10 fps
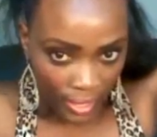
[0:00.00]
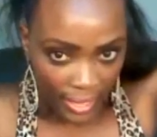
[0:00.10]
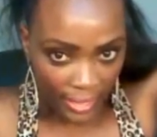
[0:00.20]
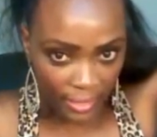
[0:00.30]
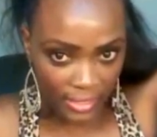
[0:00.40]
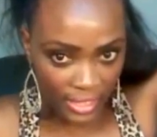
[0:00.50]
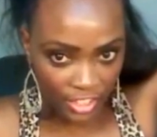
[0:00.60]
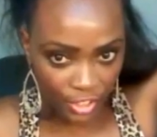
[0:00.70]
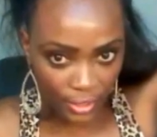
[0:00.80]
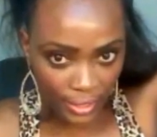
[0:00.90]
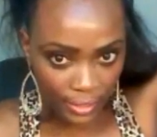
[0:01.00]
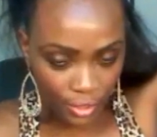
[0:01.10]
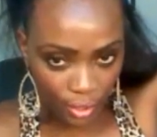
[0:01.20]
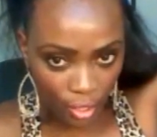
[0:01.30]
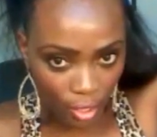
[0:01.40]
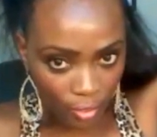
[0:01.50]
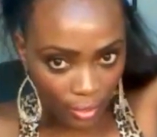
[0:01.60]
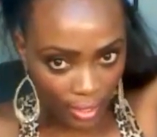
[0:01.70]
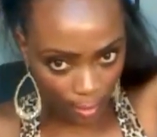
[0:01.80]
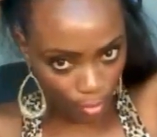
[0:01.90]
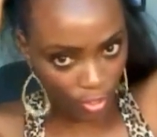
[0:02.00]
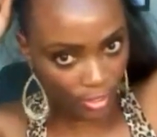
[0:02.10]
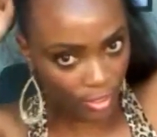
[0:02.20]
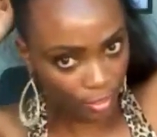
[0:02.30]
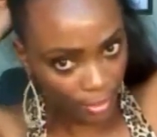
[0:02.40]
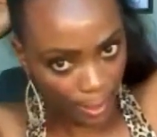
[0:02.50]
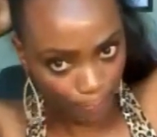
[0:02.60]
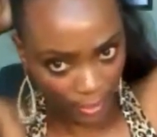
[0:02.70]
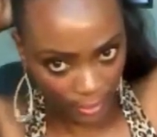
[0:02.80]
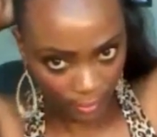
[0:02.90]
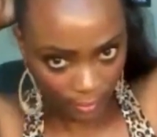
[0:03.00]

and the section that I took out, I'm going to wrap it